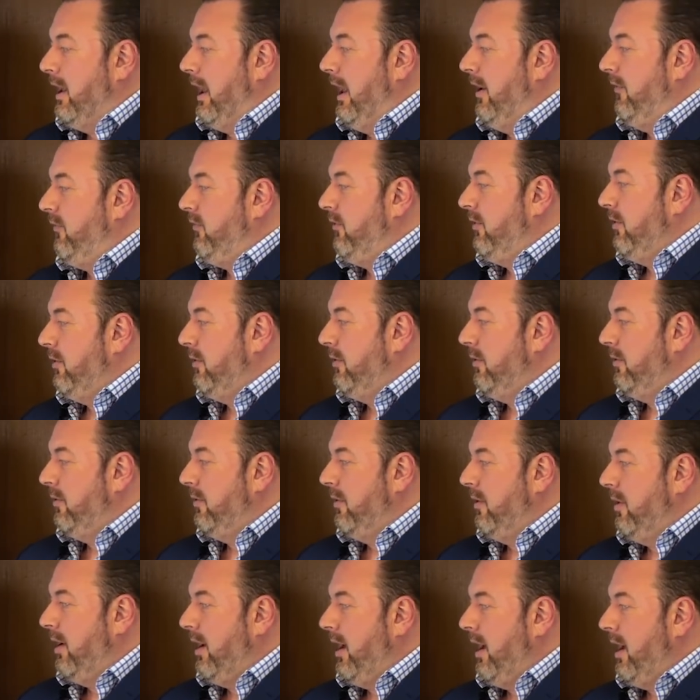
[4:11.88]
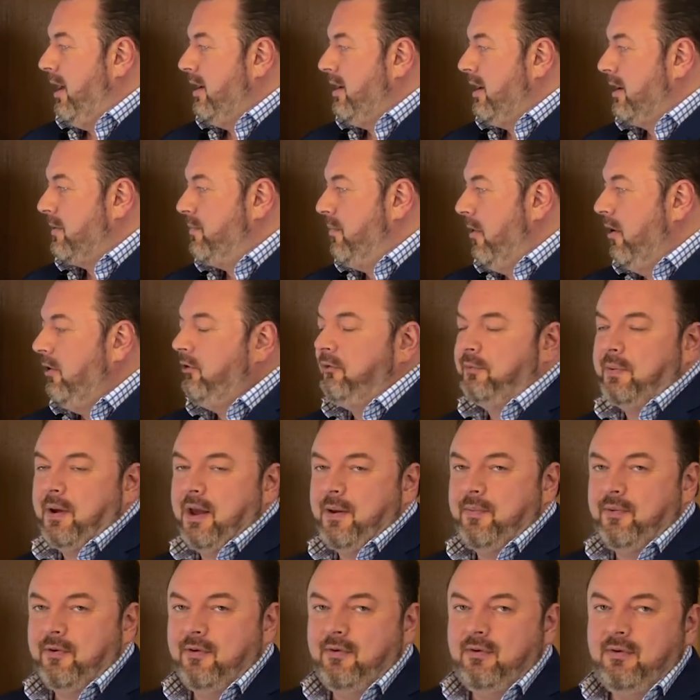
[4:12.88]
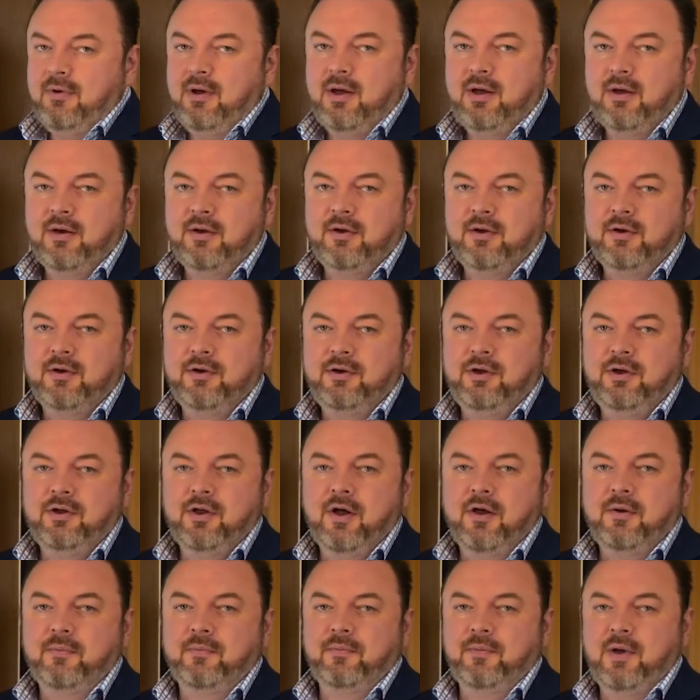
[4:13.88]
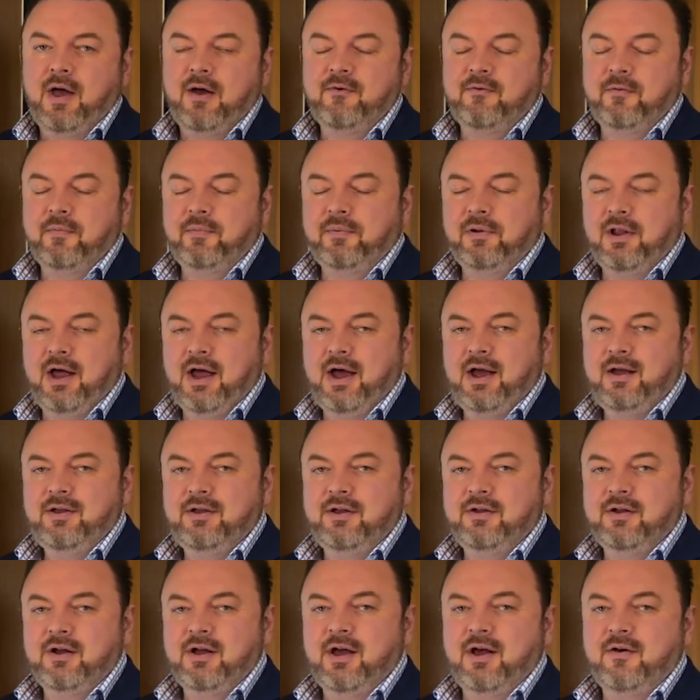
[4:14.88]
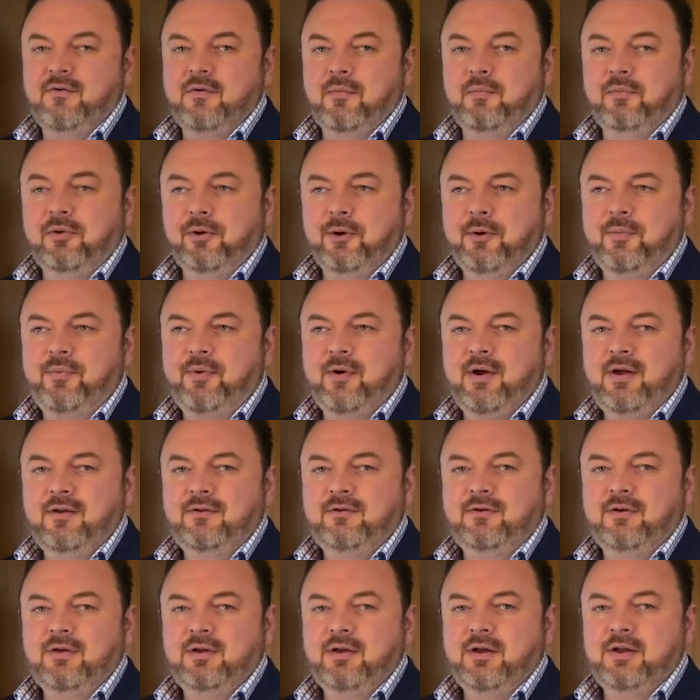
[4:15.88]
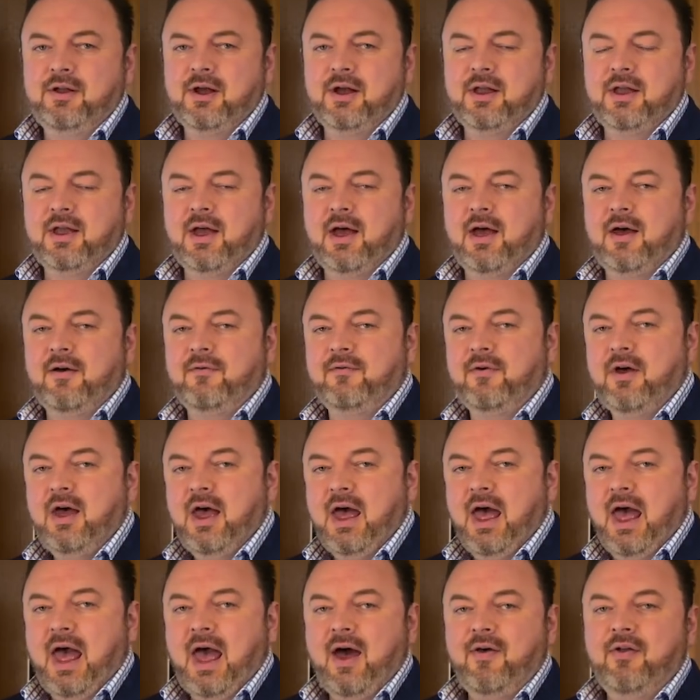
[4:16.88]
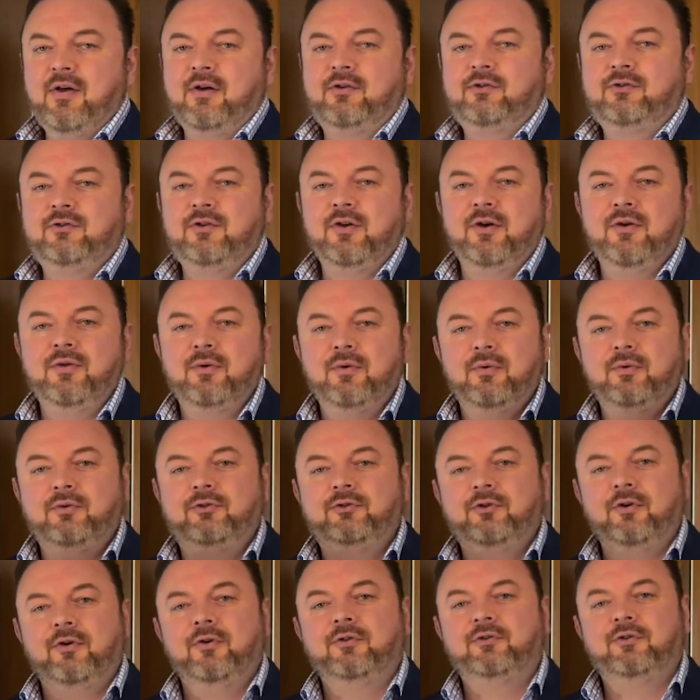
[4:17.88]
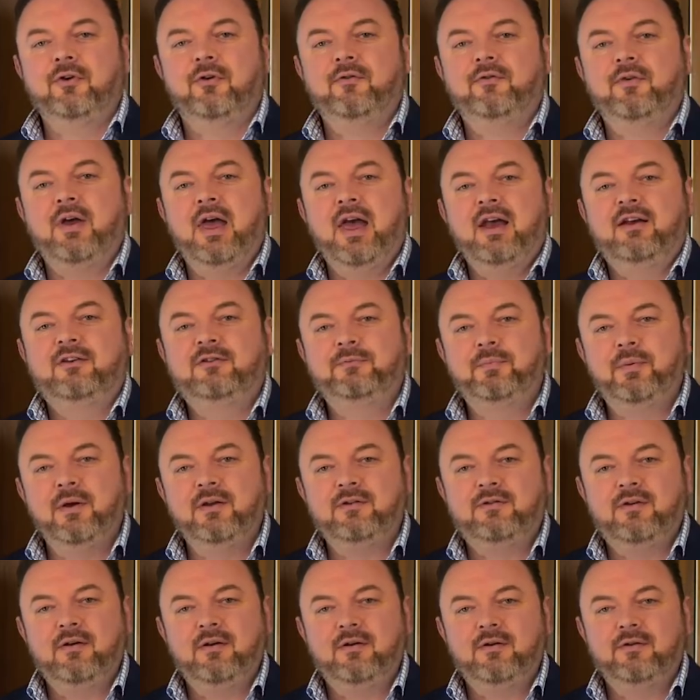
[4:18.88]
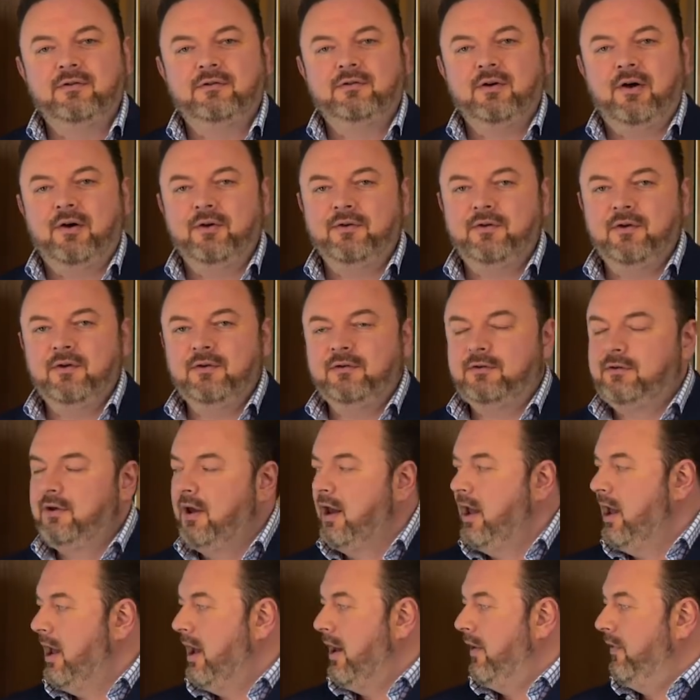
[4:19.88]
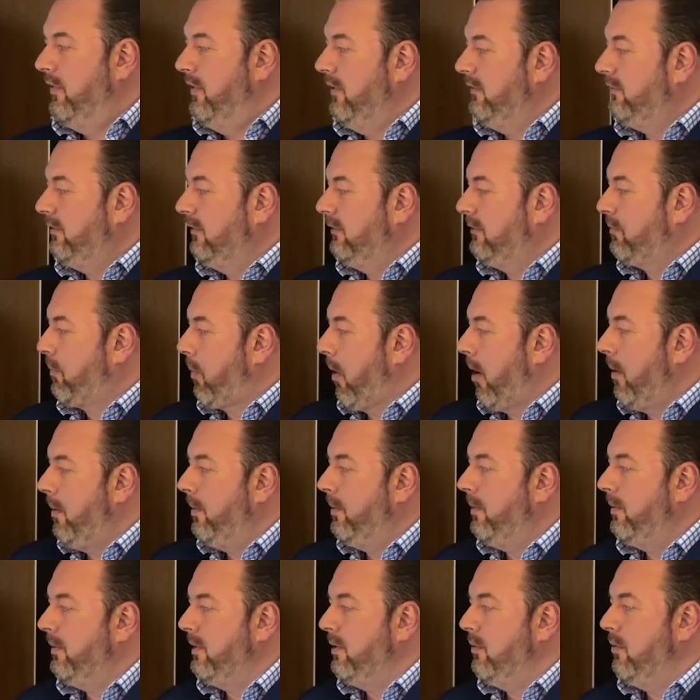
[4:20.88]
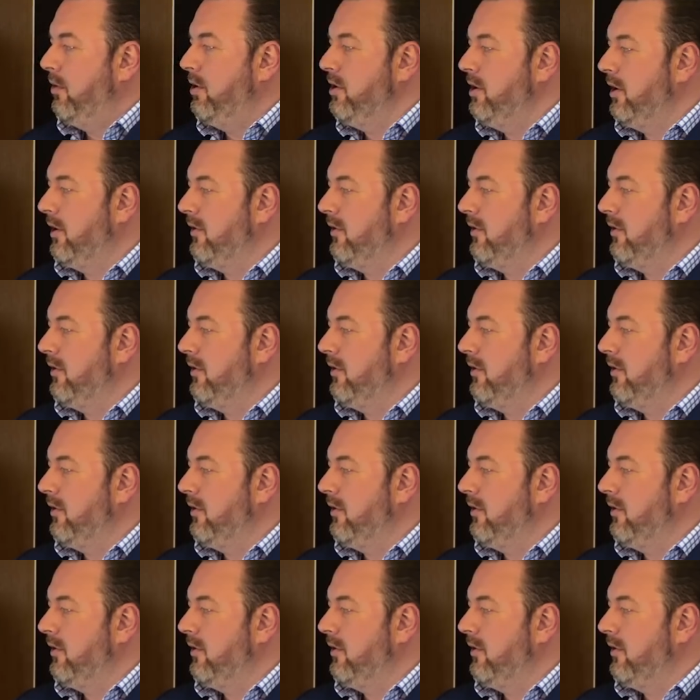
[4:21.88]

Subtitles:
if you are like most people, you don't have a plan, you don't have a blueprint, you don't have an external source of experts and consultants, this is probably what